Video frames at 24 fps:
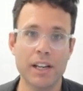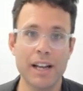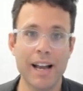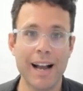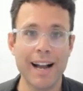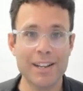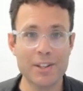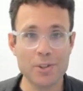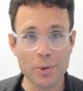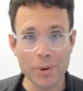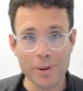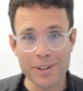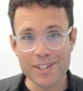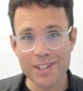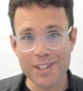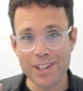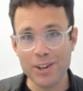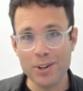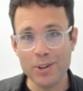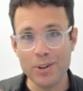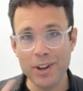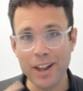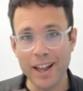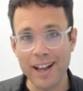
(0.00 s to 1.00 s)
As always, the
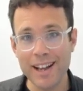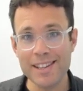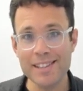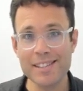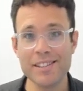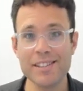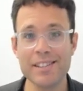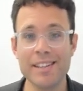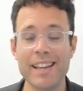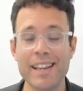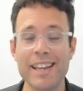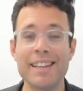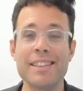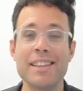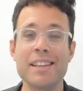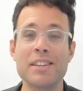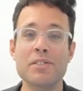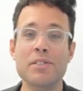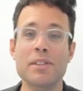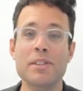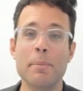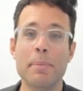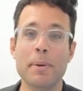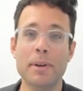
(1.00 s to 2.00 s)
clue lies in this
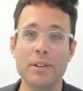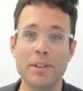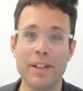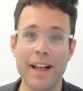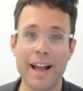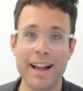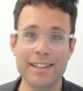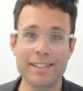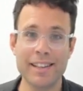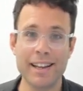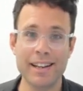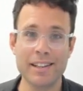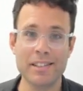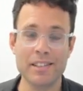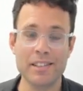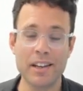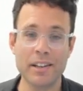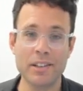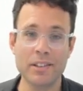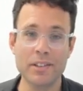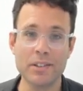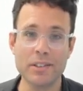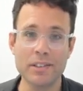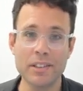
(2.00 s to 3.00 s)
typical ag tech
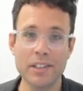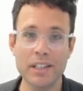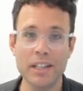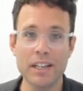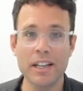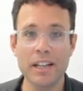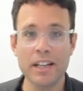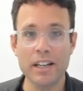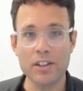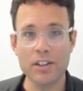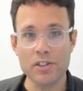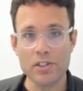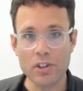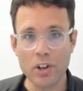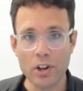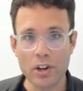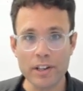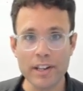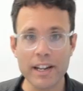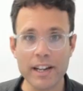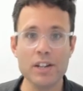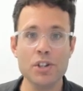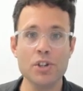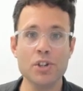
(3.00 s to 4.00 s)
cycle
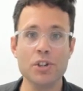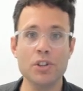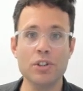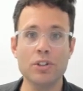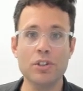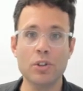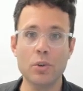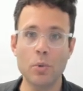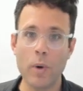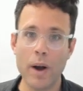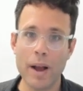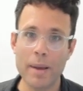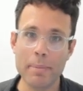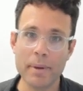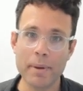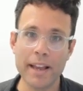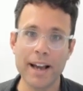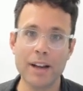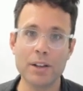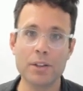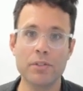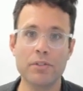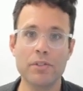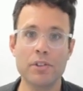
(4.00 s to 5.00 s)
consolidation, the wiping
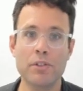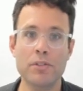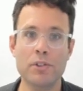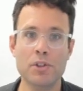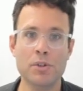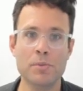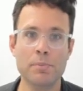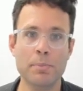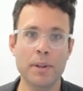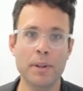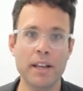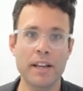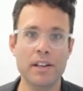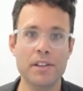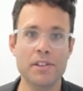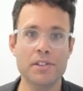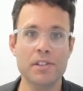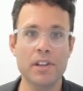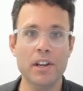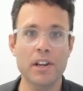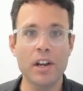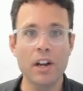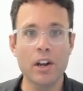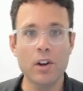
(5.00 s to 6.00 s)
out of inefficient players,